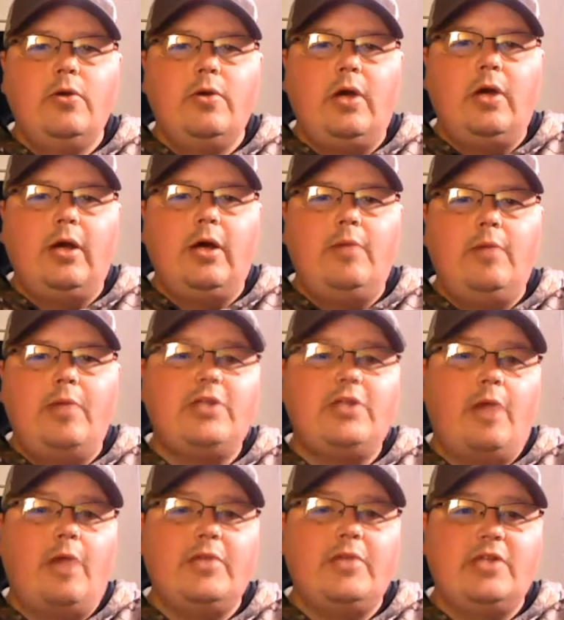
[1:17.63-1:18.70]
my
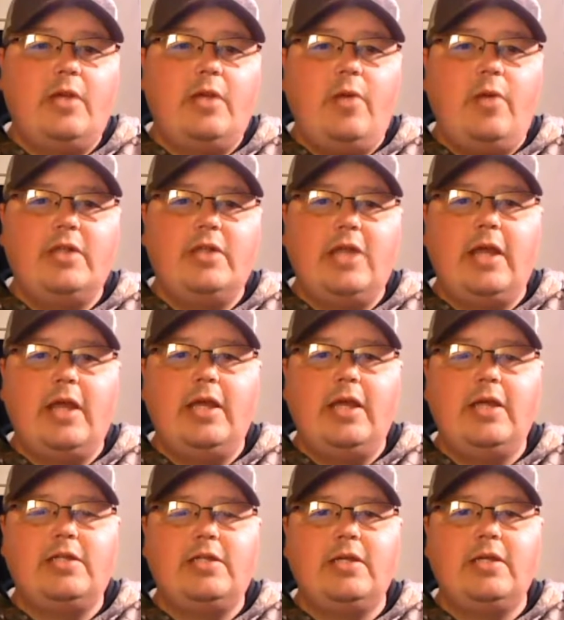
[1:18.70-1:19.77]
topics that I wanted to kind of
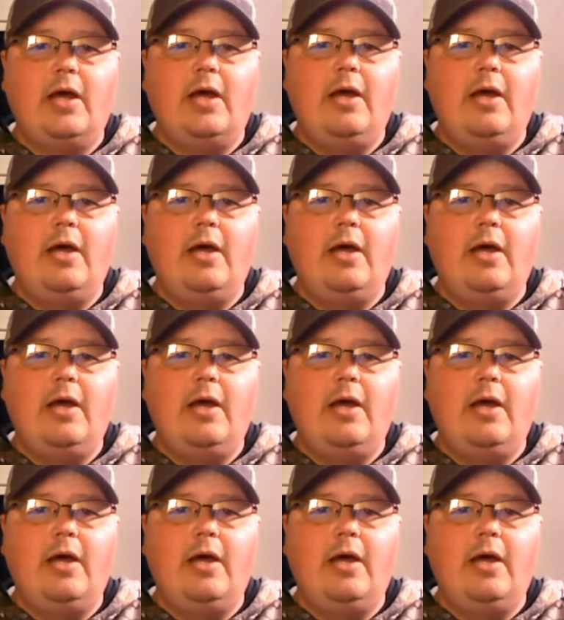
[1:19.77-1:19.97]
hit,